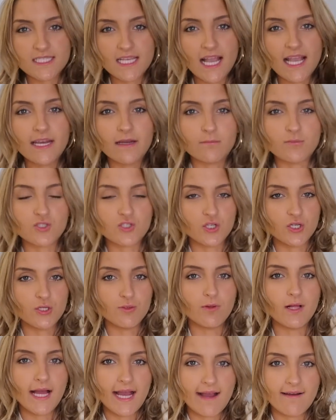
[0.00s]
side, I'm sure
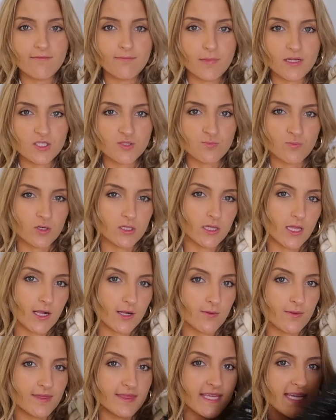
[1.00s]
you will have much more
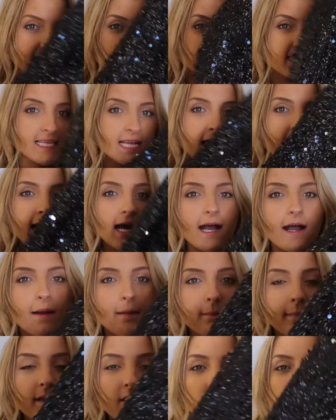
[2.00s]
luck with this.
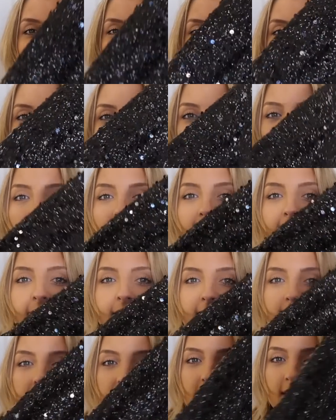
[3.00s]
But look at the way like
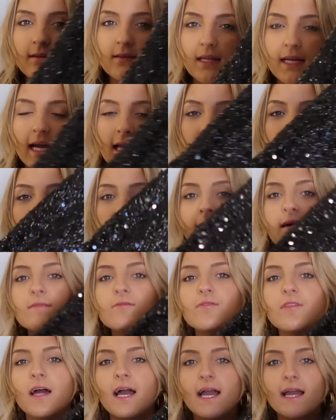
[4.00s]
that, like, I
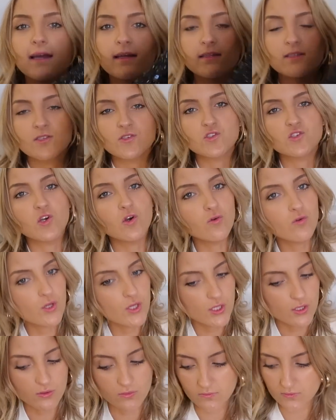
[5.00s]
love that. It's so
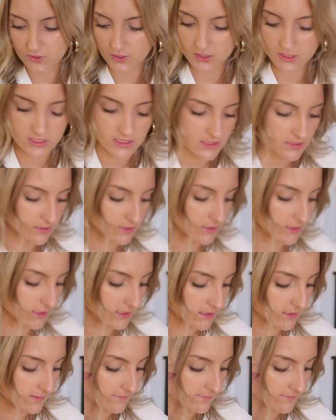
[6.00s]
cute. Just, ugh.